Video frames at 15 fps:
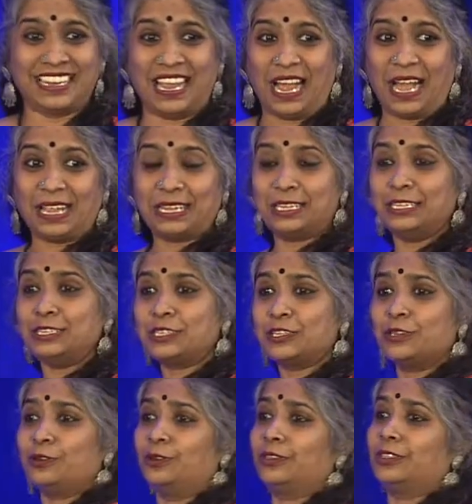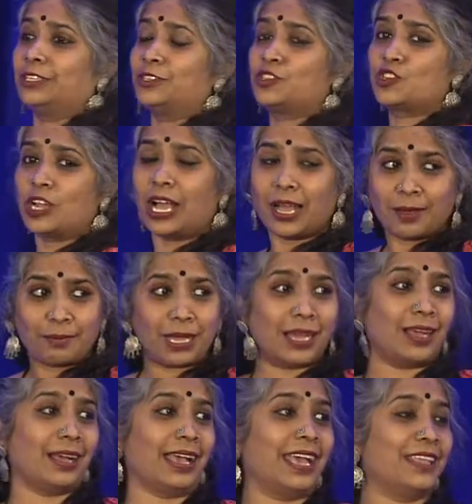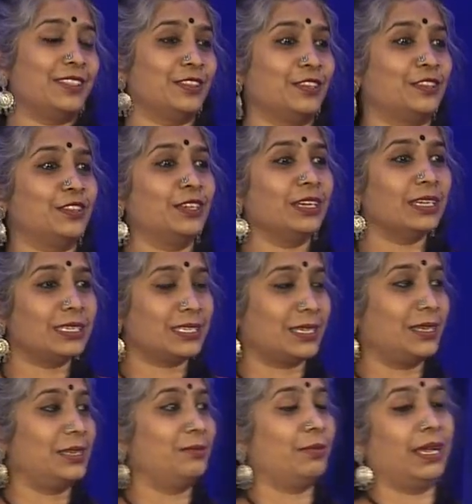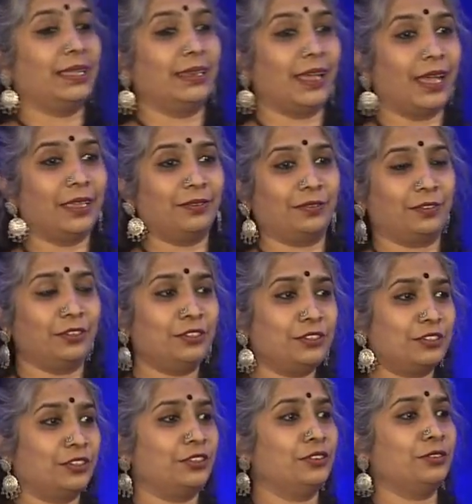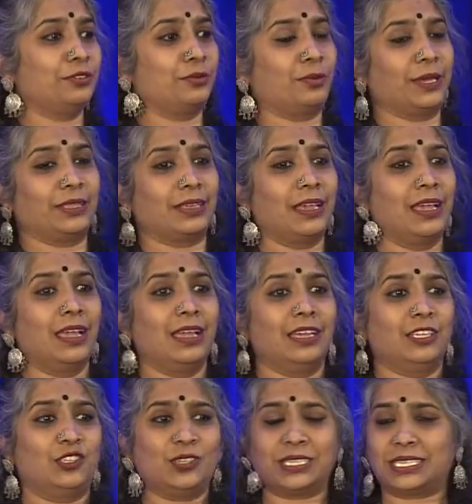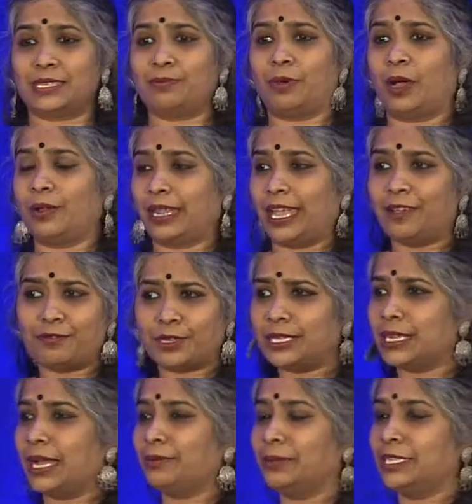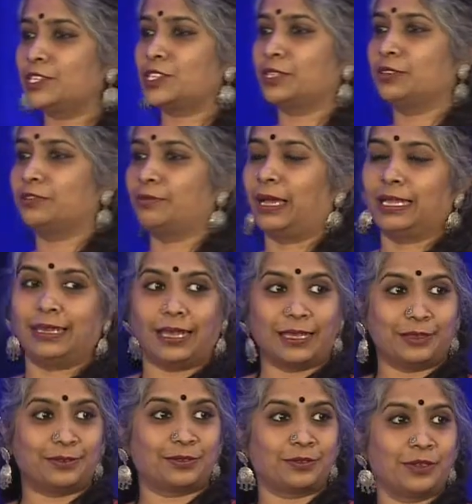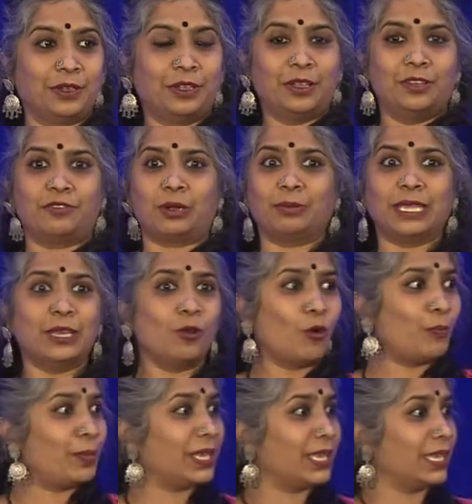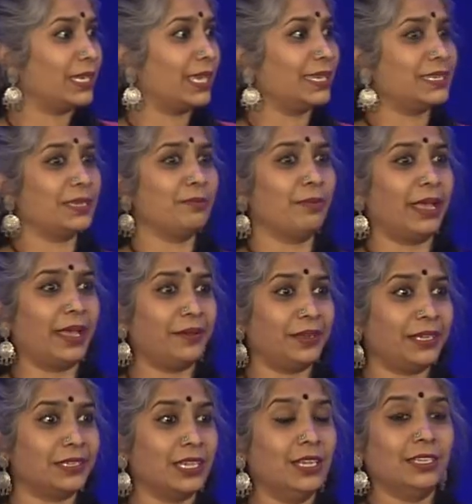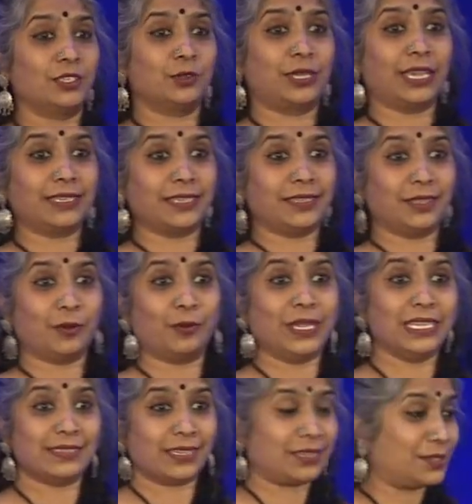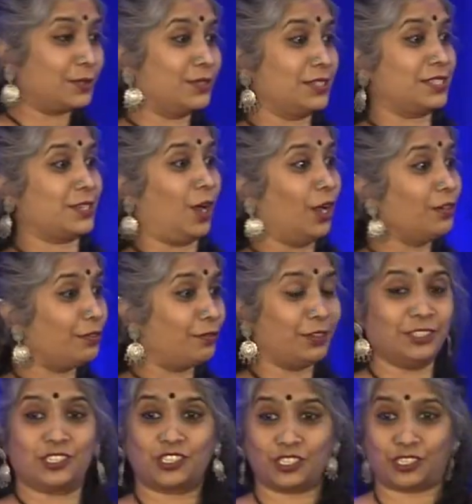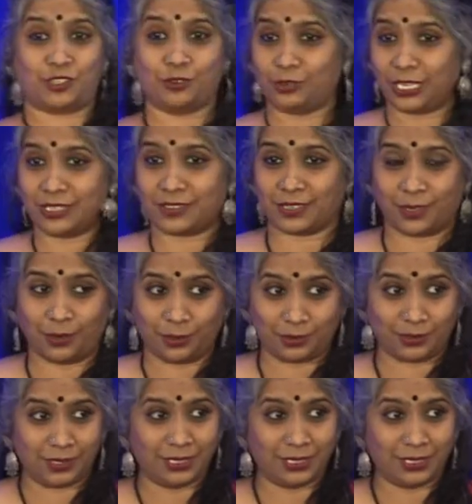I continued the drama and the theater in my life continued with just about every dimension of my life, from eloping and getting married to getting the visa to this conference just 2 days ago.